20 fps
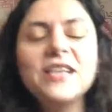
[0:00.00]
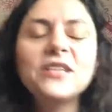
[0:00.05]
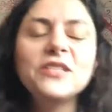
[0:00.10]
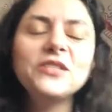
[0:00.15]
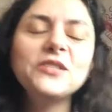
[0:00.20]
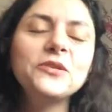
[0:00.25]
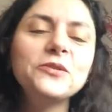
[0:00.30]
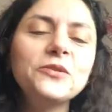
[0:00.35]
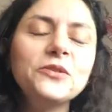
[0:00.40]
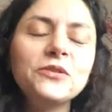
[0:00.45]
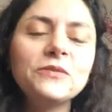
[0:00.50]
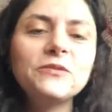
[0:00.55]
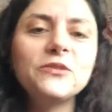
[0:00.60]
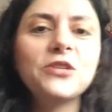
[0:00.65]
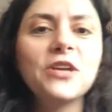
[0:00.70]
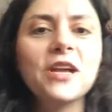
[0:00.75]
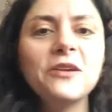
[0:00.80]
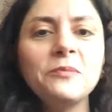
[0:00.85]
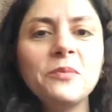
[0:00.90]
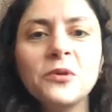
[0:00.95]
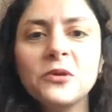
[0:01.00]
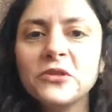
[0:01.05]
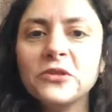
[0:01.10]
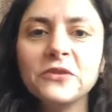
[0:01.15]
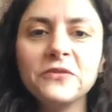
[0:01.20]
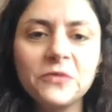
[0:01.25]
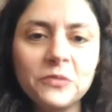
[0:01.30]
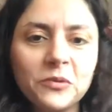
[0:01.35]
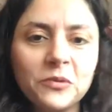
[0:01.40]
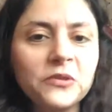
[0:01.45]
So child pose or
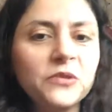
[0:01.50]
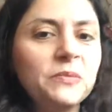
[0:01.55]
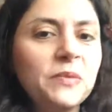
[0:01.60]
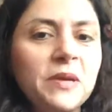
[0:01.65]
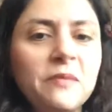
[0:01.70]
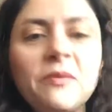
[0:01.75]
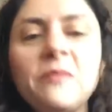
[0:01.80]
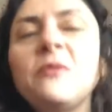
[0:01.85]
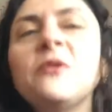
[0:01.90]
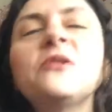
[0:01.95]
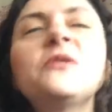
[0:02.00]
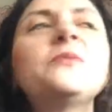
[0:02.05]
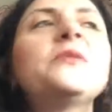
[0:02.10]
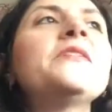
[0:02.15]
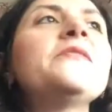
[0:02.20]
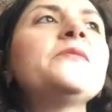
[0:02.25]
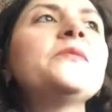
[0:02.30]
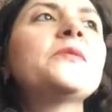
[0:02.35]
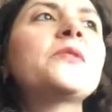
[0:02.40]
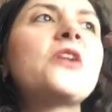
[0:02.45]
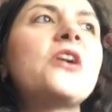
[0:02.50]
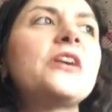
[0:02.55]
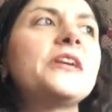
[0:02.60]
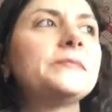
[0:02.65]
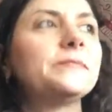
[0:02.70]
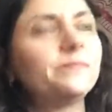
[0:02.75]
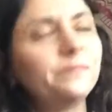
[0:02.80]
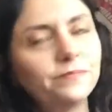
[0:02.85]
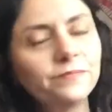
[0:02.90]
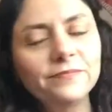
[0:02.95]
infant pose, baby pose, whatever you want to call it.
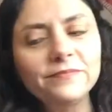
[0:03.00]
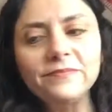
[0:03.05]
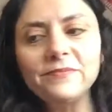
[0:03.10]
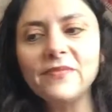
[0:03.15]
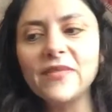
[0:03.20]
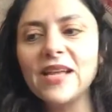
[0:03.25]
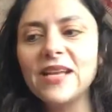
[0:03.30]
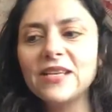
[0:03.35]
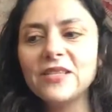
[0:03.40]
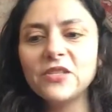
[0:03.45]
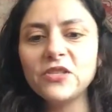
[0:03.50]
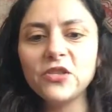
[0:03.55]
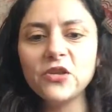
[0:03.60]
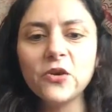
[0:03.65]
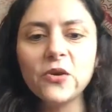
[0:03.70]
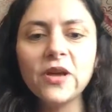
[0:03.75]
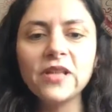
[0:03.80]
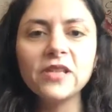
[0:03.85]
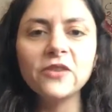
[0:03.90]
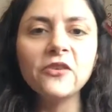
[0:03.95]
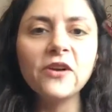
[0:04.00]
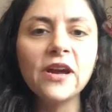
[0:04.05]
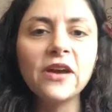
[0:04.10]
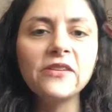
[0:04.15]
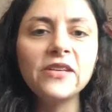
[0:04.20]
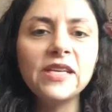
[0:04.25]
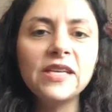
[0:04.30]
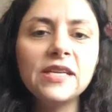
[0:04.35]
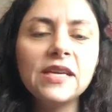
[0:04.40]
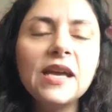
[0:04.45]
So you go on the
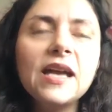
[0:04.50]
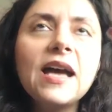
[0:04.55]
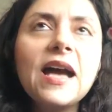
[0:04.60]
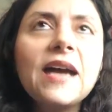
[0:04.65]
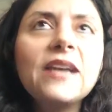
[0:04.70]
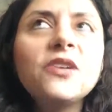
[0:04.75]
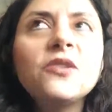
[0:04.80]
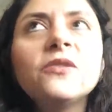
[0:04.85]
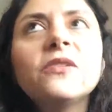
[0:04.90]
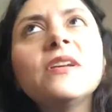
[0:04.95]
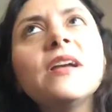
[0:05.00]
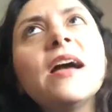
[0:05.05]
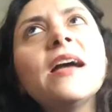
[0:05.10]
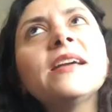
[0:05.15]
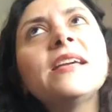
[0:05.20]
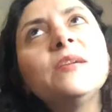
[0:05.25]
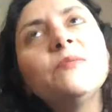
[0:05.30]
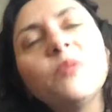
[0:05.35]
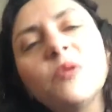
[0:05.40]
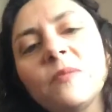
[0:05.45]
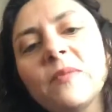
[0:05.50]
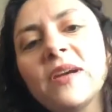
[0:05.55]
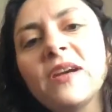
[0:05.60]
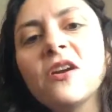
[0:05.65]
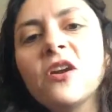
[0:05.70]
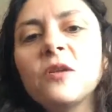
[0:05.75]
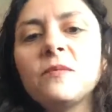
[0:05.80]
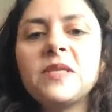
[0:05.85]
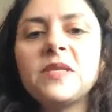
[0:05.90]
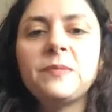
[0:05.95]
ground, and I can put my
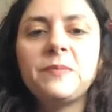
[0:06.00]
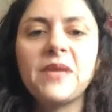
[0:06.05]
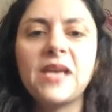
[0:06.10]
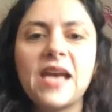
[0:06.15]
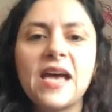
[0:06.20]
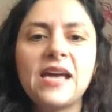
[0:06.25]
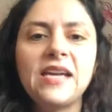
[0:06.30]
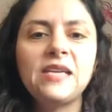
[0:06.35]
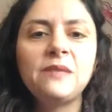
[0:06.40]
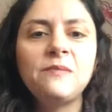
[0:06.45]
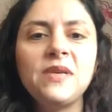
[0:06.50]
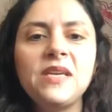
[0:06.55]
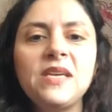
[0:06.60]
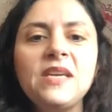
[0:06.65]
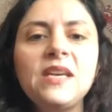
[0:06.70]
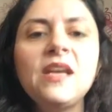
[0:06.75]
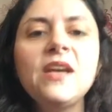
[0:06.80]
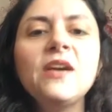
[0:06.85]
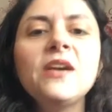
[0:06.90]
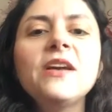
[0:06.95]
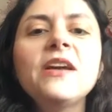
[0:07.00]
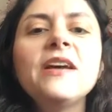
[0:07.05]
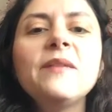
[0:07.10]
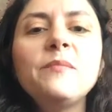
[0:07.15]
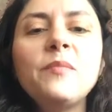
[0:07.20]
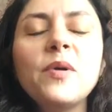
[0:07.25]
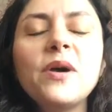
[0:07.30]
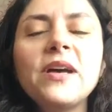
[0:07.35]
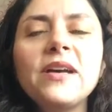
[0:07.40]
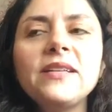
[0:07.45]
arms behind me,
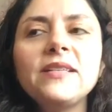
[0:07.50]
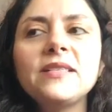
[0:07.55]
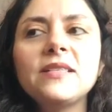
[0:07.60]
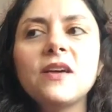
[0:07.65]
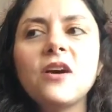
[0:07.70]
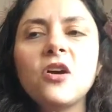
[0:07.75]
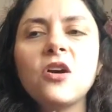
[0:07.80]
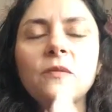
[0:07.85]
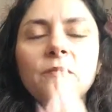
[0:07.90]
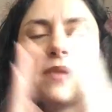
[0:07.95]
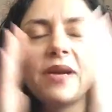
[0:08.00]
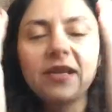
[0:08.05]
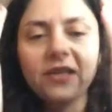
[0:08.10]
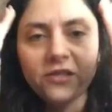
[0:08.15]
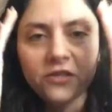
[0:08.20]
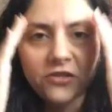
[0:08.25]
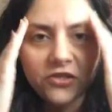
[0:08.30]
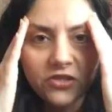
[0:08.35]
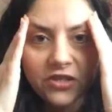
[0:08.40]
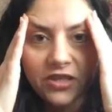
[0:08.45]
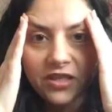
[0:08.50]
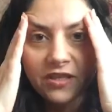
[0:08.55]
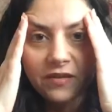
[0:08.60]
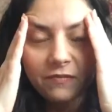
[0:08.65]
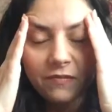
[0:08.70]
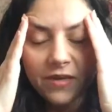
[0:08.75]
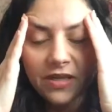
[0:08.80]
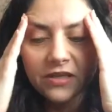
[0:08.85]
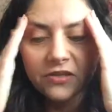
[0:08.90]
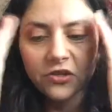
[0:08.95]
but I usually
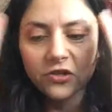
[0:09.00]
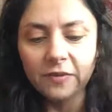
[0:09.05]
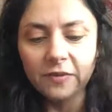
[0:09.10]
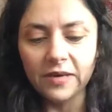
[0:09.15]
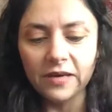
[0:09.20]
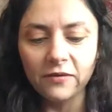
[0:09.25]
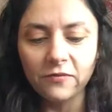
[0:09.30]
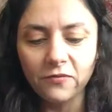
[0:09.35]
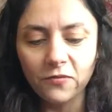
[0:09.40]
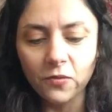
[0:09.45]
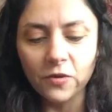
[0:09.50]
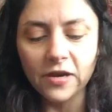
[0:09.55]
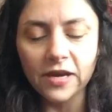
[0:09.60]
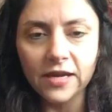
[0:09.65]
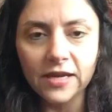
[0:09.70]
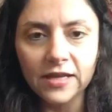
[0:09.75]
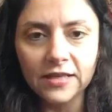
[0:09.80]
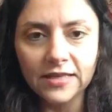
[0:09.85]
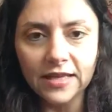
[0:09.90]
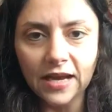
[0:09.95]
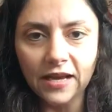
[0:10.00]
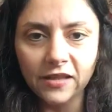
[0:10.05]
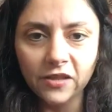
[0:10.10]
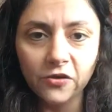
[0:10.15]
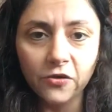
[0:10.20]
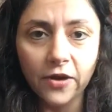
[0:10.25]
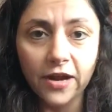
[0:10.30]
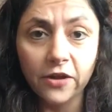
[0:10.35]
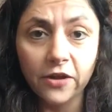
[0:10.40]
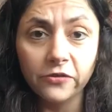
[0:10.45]
make sure my forehead is on the
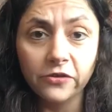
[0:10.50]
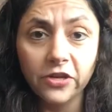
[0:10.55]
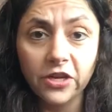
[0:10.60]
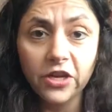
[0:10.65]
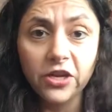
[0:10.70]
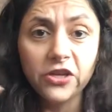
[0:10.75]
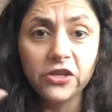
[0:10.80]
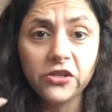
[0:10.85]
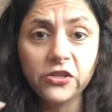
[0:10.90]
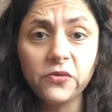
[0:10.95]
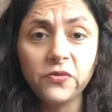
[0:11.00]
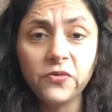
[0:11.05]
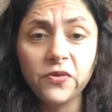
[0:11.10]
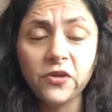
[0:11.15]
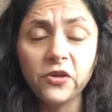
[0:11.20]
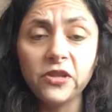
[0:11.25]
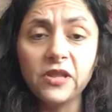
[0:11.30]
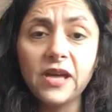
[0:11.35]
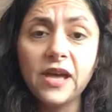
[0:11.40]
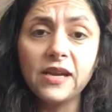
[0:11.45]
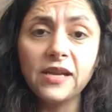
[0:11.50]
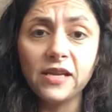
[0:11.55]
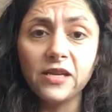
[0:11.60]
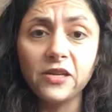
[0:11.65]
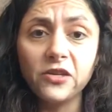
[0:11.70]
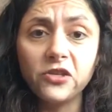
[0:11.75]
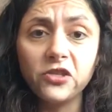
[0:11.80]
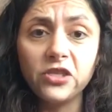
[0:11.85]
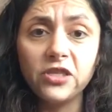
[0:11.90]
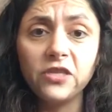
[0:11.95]
ground. You feel that
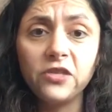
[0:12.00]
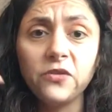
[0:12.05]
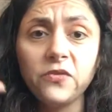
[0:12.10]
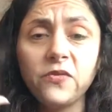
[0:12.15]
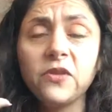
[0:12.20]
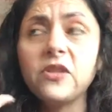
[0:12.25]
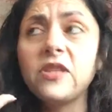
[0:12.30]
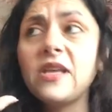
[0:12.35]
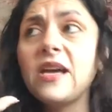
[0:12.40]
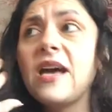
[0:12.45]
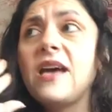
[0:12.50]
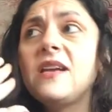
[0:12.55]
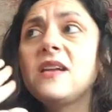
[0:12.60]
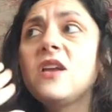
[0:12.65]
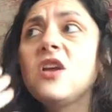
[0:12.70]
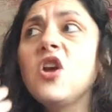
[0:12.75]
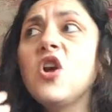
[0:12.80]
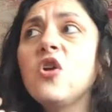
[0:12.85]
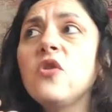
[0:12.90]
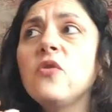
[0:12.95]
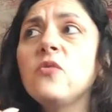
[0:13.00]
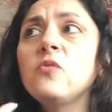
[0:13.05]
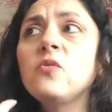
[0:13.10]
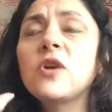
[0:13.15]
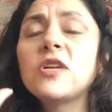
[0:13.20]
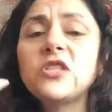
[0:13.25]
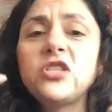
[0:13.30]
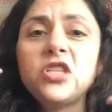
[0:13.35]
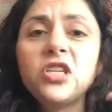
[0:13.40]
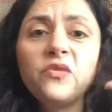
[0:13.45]
energy, and you feel that
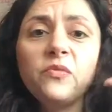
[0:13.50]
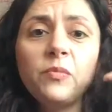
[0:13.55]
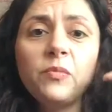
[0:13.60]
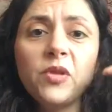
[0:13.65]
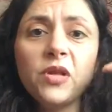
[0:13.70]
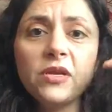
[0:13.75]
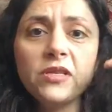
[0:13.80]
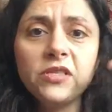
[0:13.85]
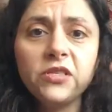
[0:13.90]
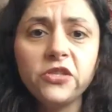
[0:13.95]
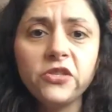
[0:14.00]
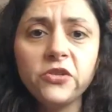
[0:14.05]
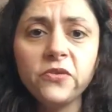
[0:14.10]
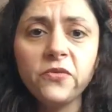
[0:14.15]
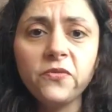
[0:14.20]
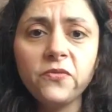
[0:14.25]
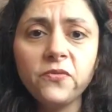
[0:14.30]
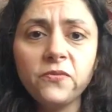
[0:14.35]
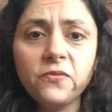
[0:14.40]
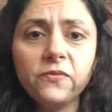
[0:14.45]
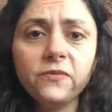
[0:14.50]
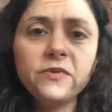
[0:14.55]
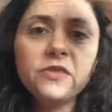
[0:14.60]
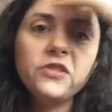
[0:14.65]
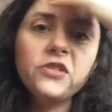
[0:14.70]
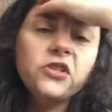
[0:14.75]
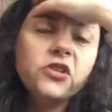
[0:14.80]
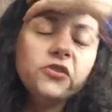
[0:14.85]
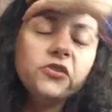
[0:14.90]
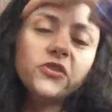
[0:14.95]
rushing of blood to your,
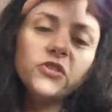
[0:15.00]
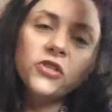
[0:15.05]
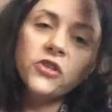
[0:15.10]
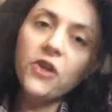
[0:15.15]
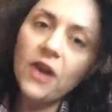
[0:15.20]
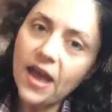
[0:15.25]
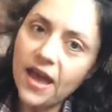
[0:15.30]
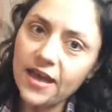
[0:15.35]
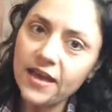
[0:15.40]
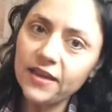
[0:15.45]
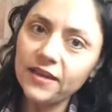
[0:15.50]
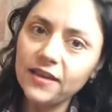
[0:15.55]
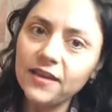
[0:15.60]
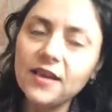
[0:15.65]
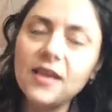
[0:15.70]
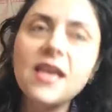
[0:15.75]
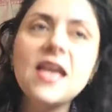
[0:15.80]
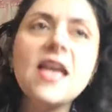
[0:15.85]
to your head,